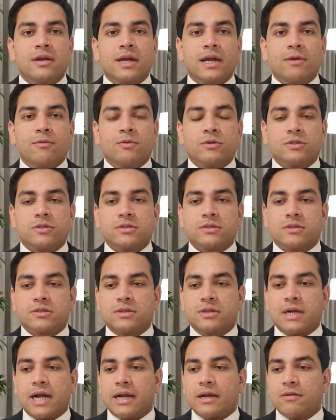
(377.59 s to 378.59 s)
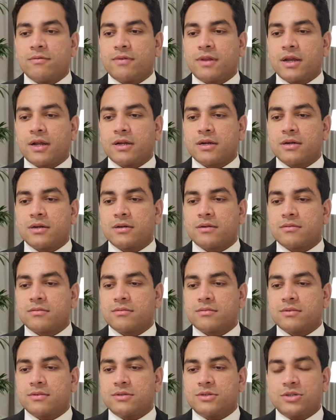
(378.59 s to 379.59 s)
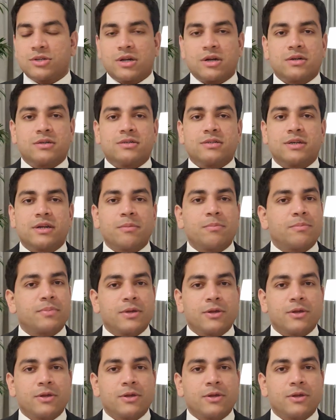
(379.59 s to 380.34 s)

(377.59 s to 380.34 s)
It was kind of like a drug trip,